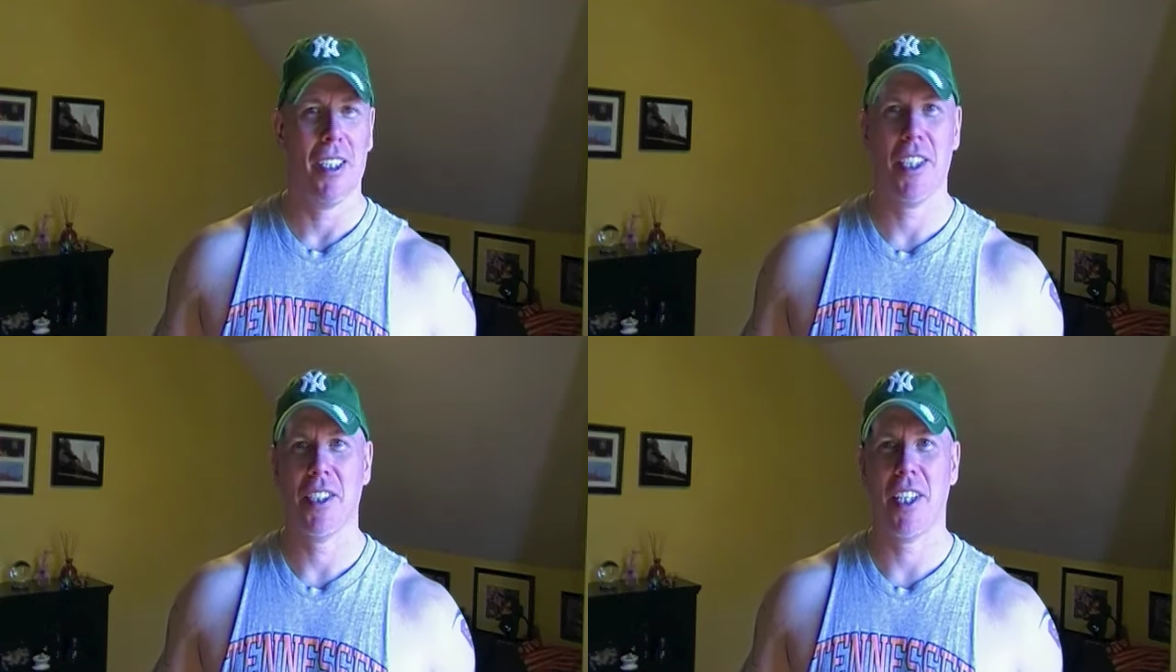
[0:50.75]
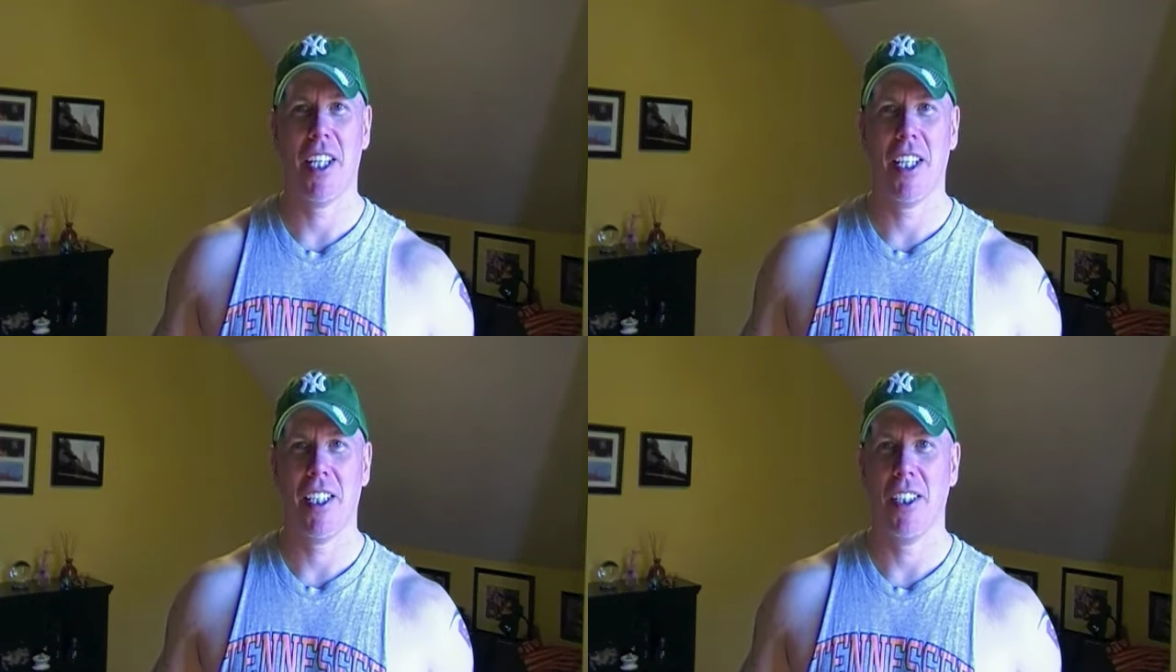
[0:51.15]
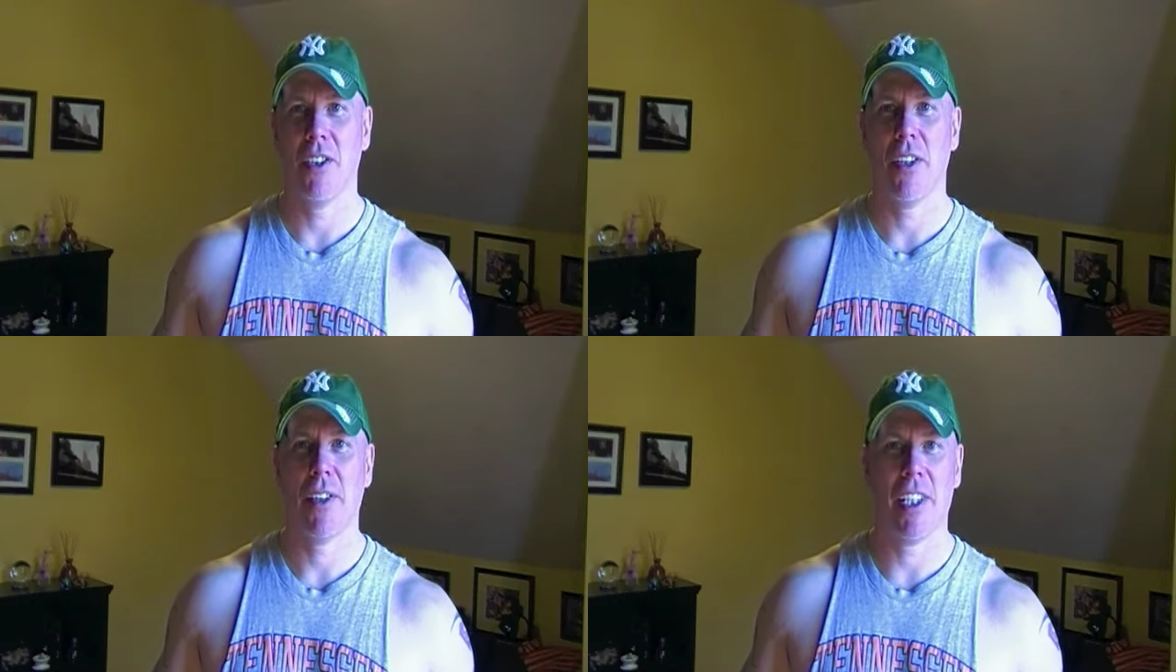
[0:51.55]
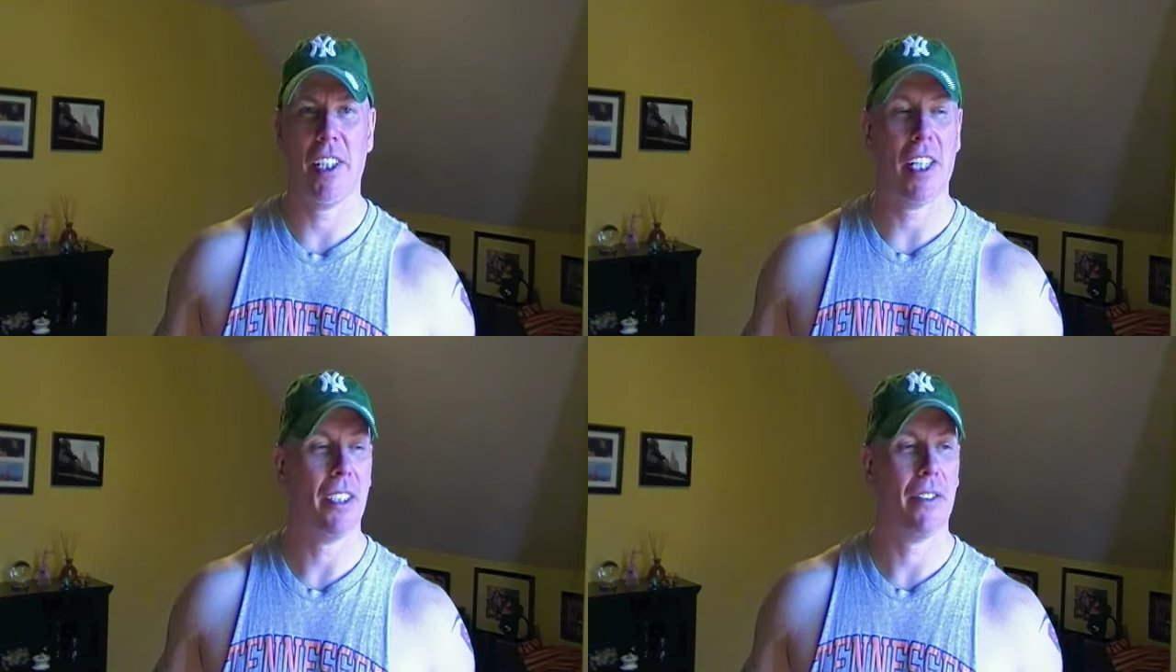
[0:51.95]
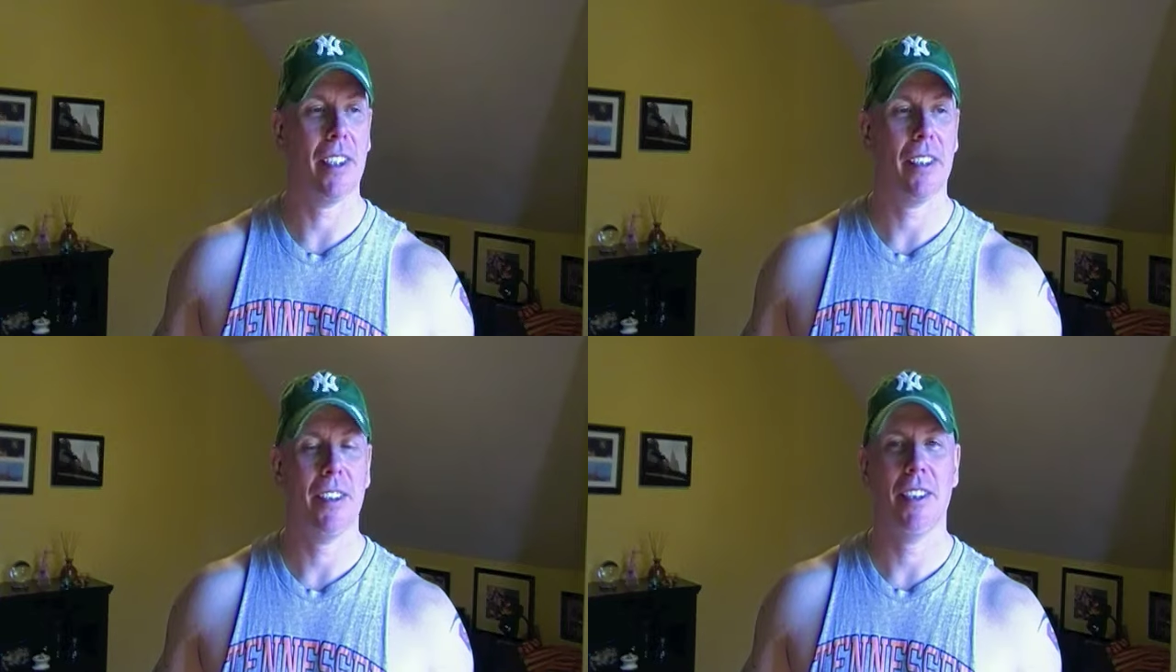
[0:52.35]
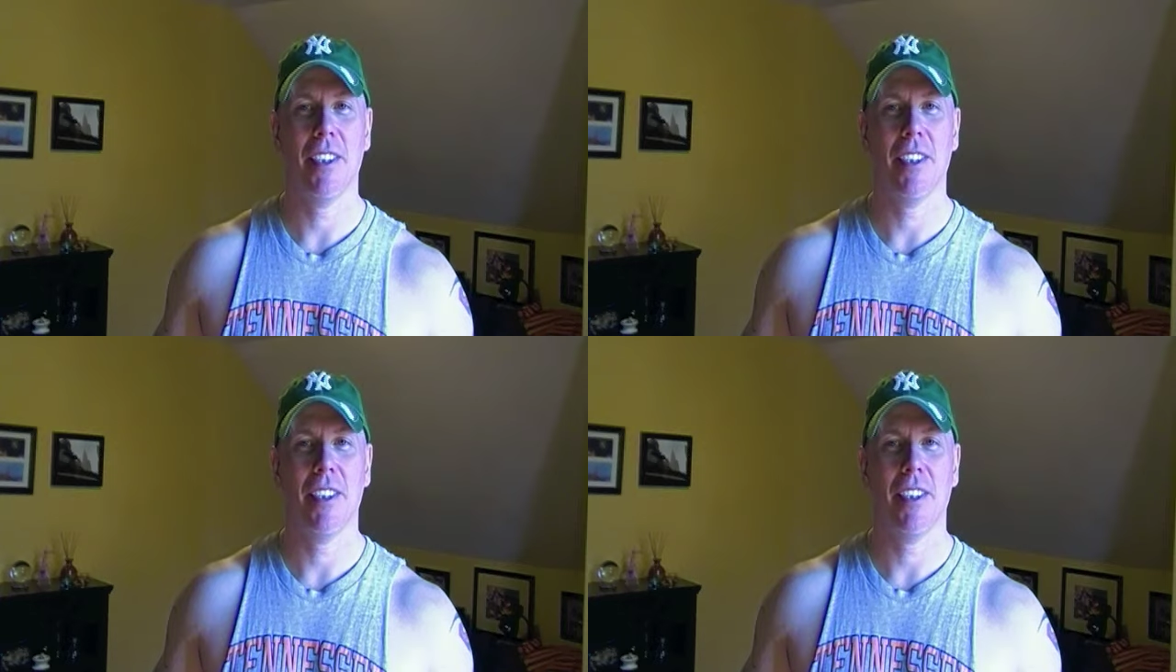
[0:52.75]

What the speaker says: because you'll never hear at the end of it.